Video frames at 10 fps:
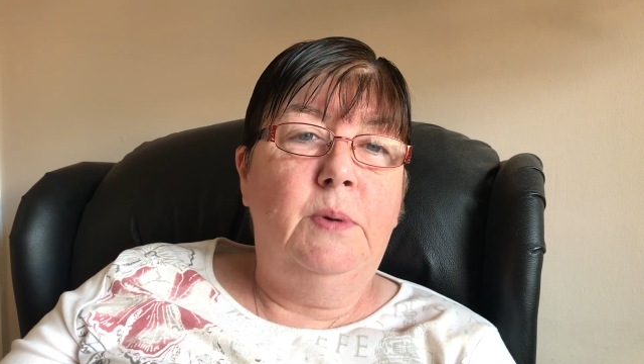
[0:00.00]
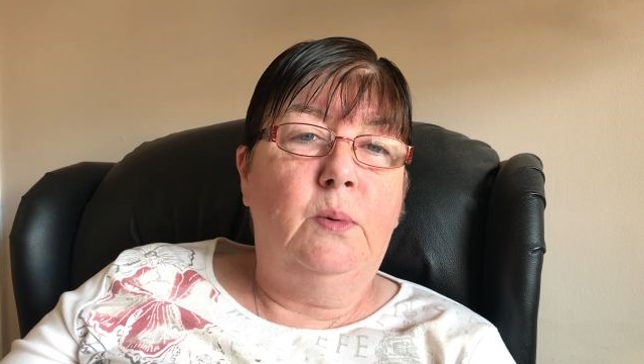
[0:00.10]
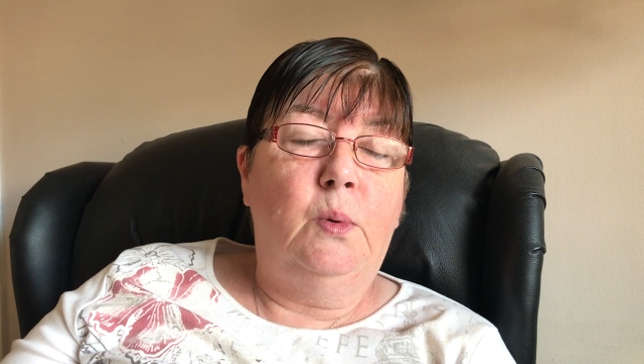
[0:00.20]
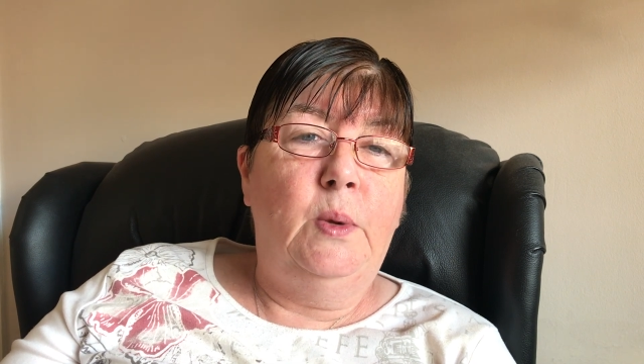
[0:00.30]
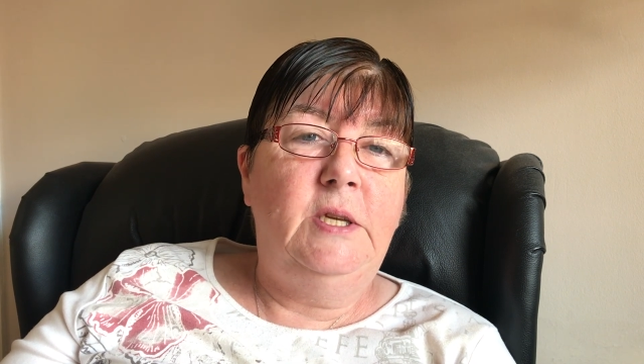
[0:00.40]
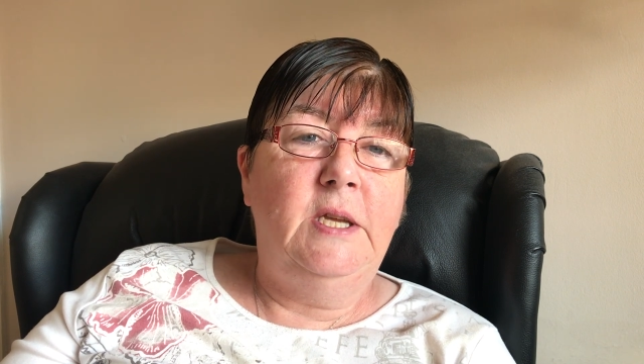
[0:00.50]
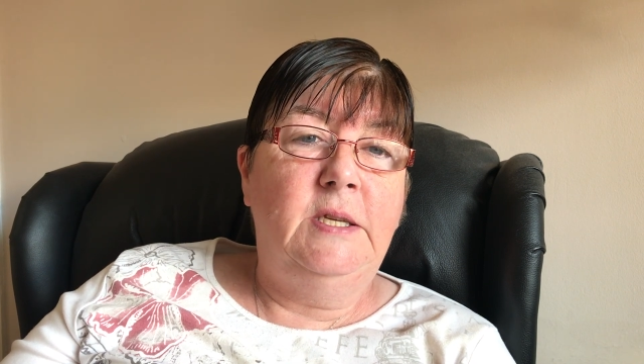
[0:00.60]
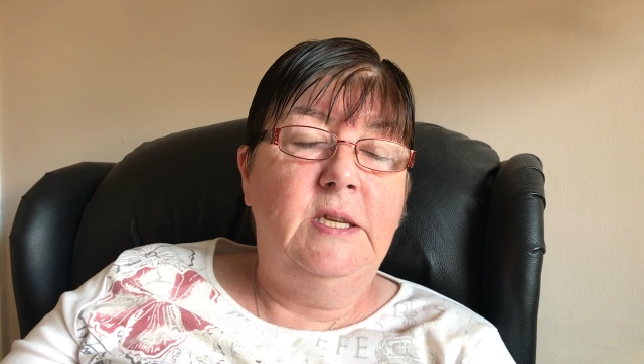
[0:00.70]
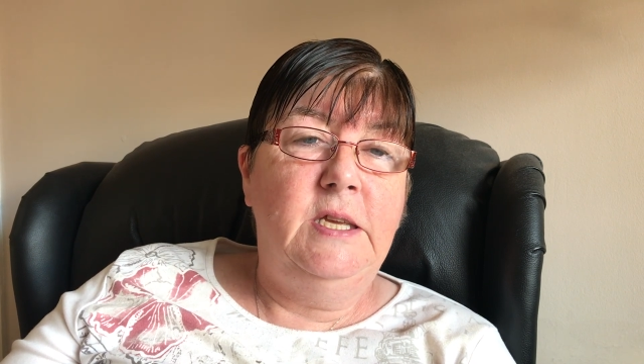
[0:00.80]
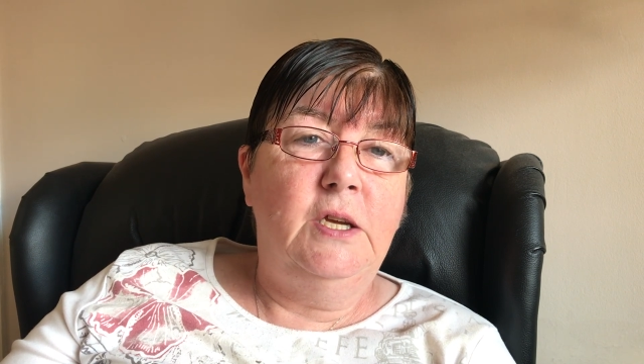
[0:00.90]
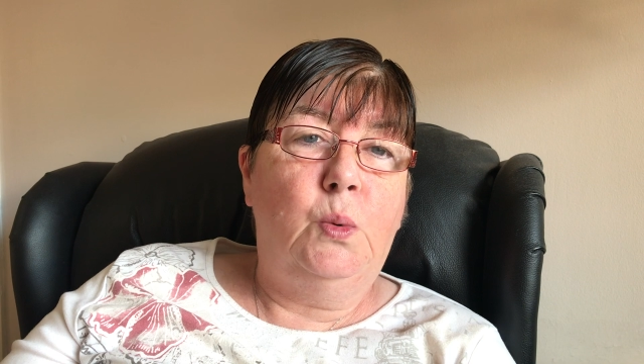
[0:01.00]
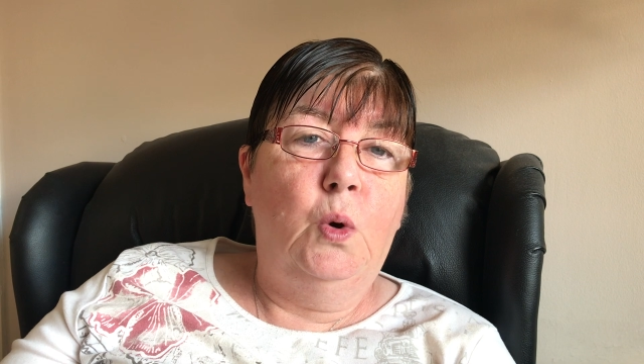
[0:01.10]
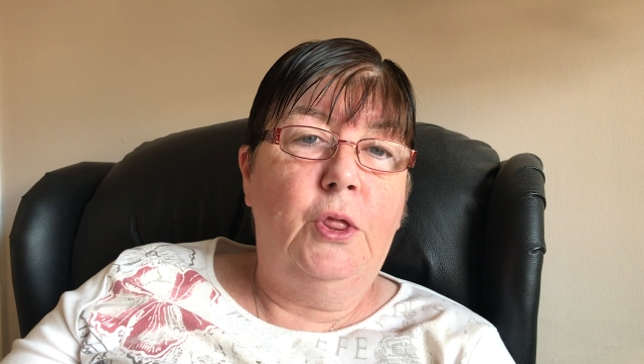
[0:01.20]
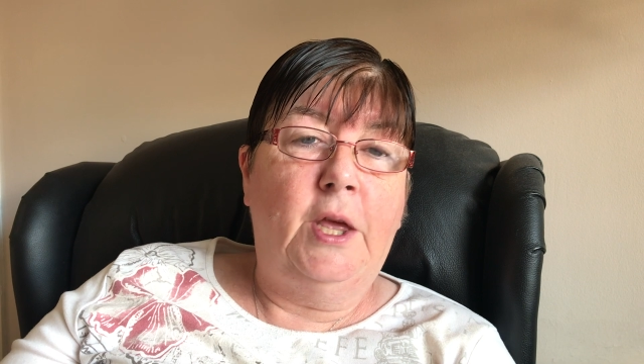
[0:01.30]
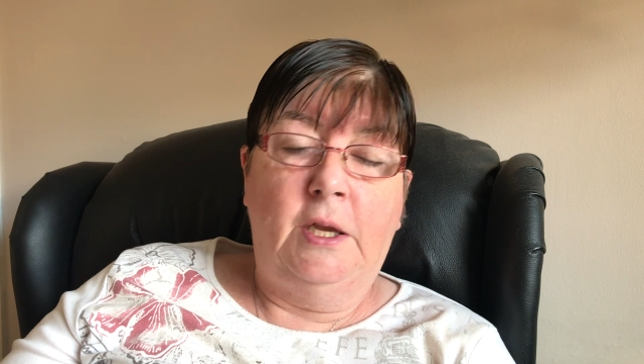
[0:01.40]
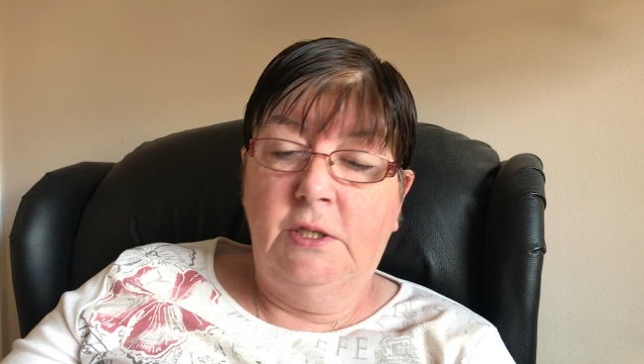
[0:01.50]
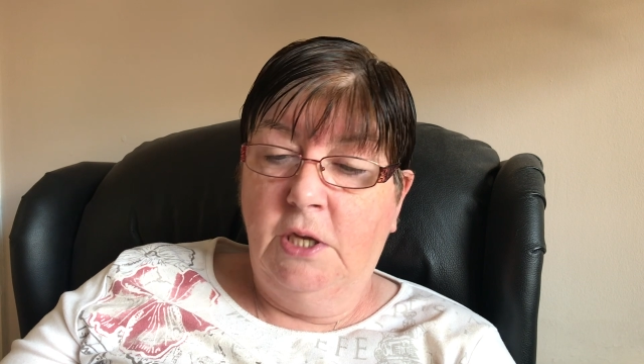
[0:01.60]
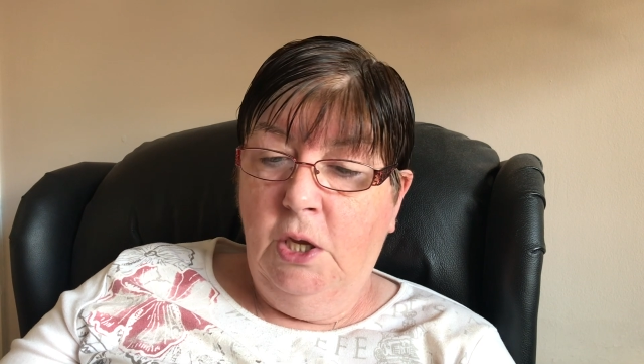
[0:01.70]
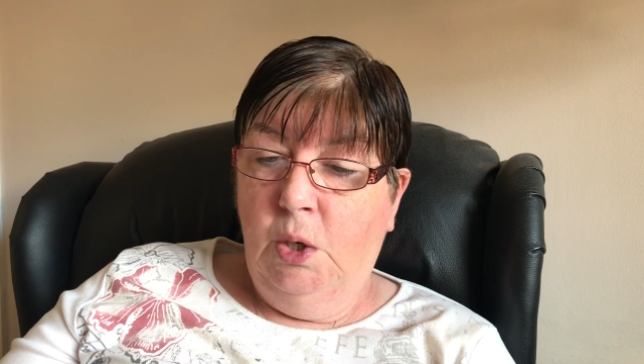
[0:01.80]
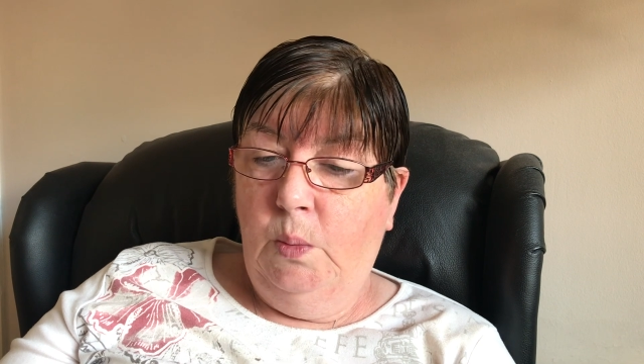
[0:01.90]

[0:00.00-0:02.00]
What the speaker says: But we're waiting to hear what things